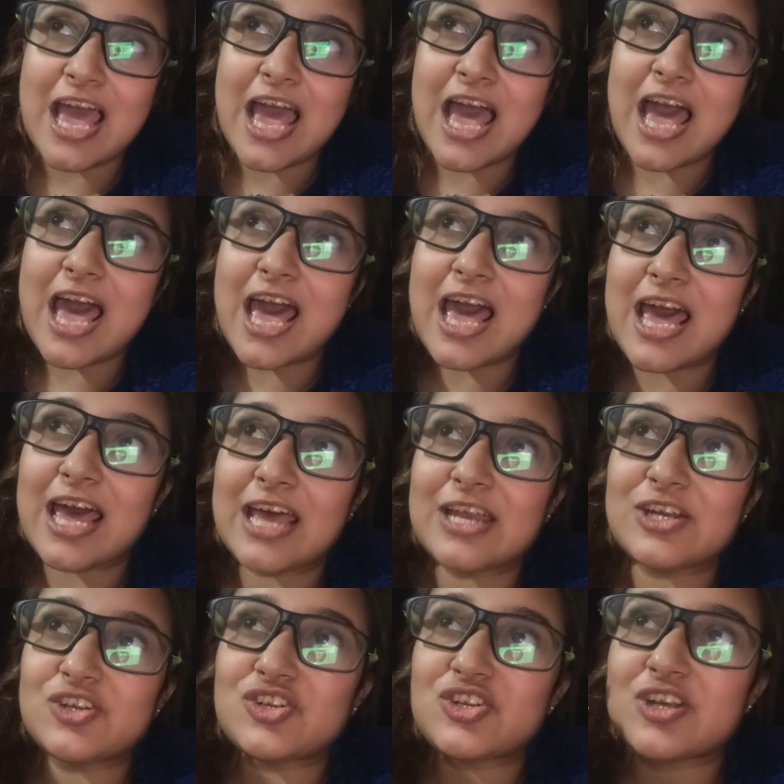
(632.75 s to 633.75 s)

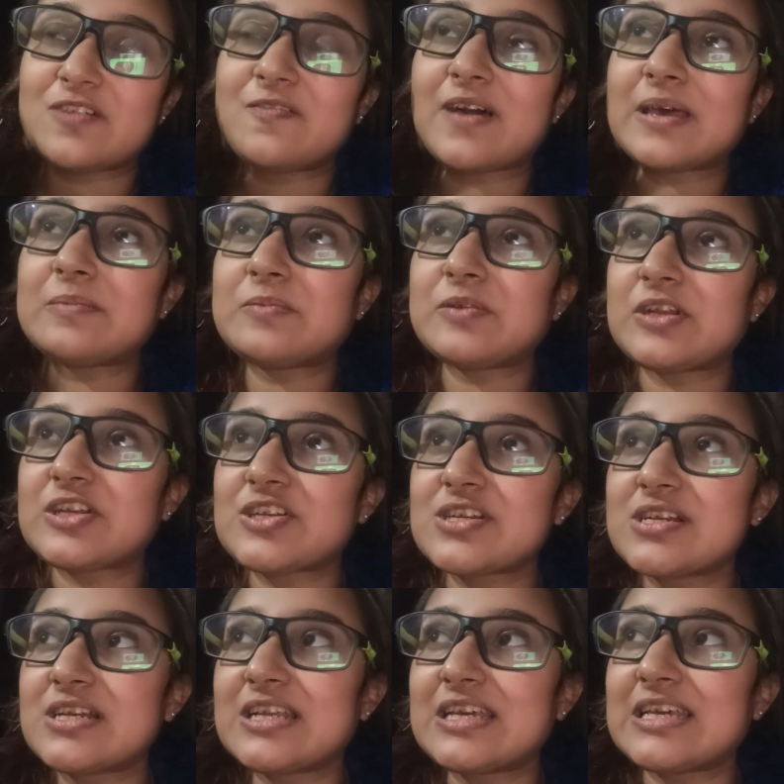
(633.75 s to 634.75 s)
and jump
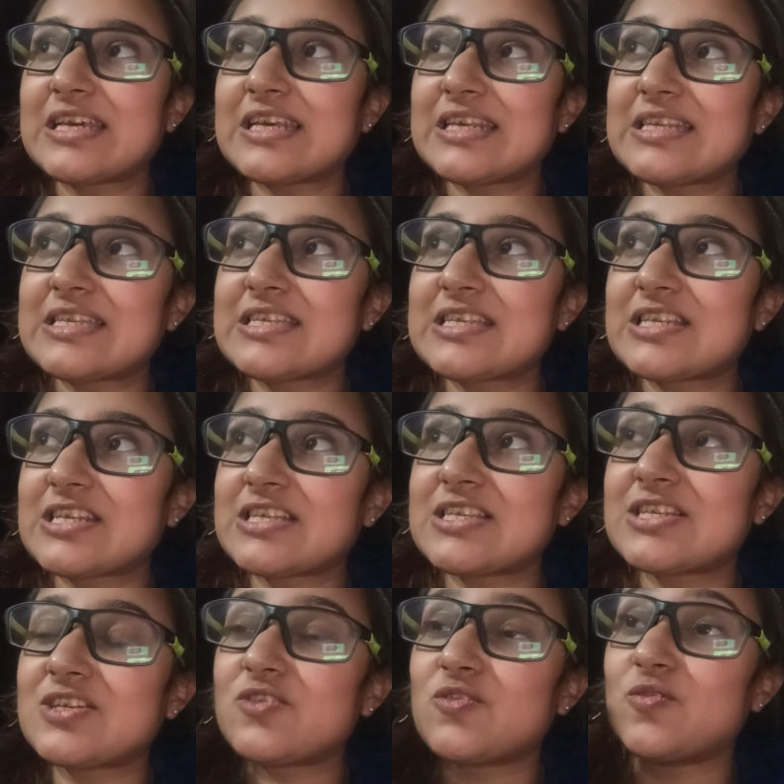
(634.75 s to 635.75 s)
vibrationally is
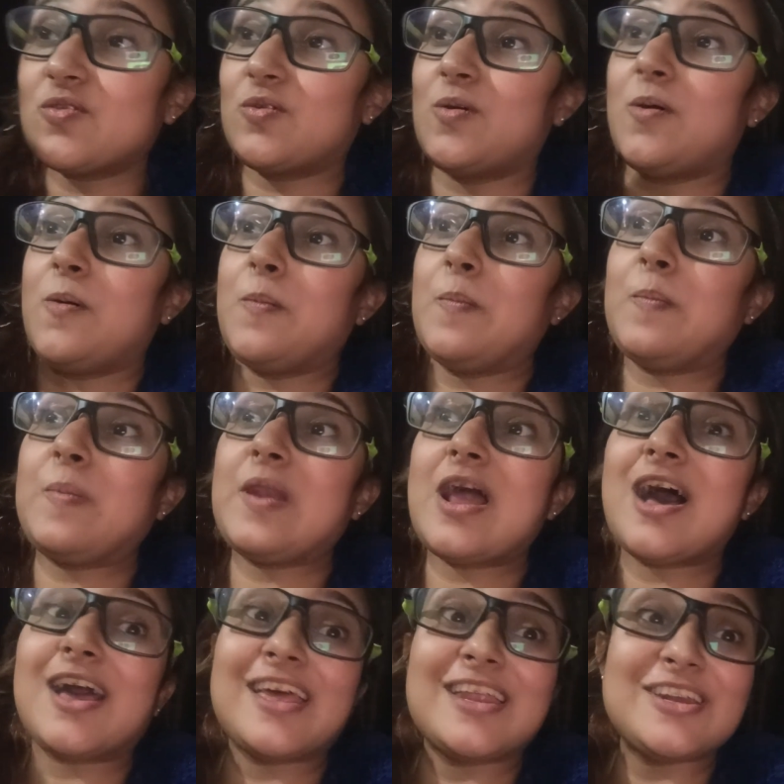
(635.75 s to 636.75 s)
just to
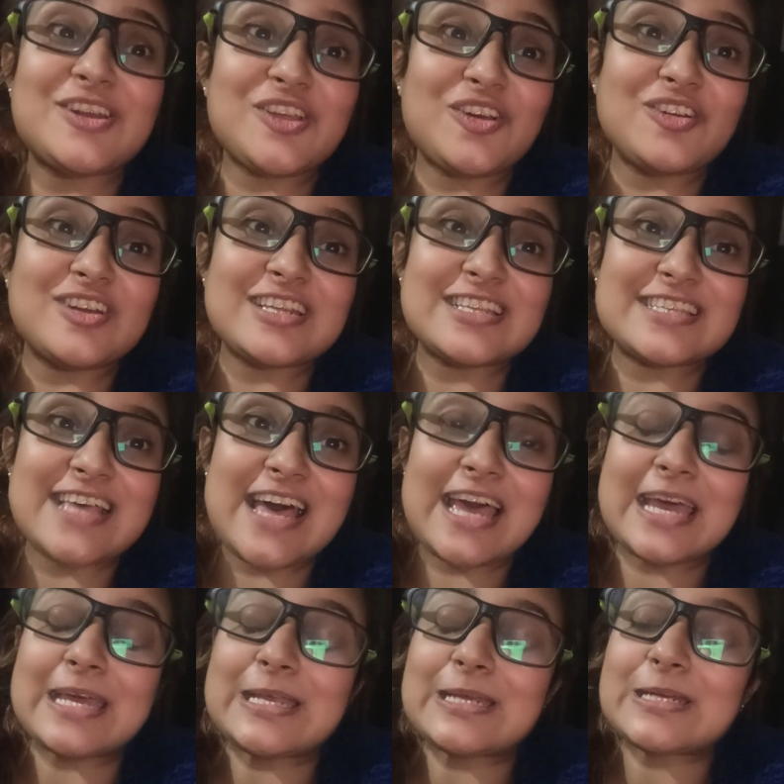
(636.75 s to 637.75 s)
plug into your
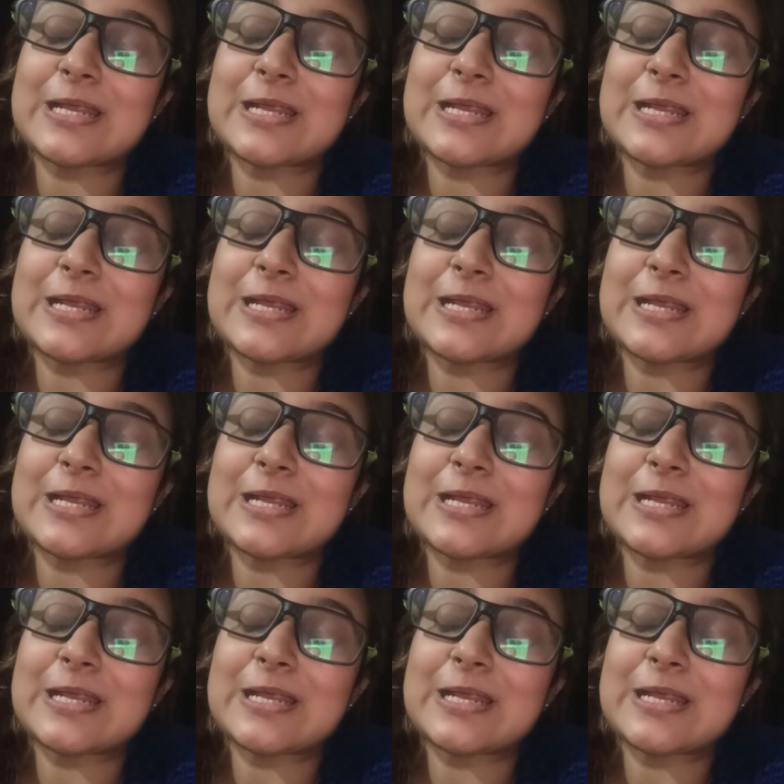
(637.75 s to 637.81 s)
desired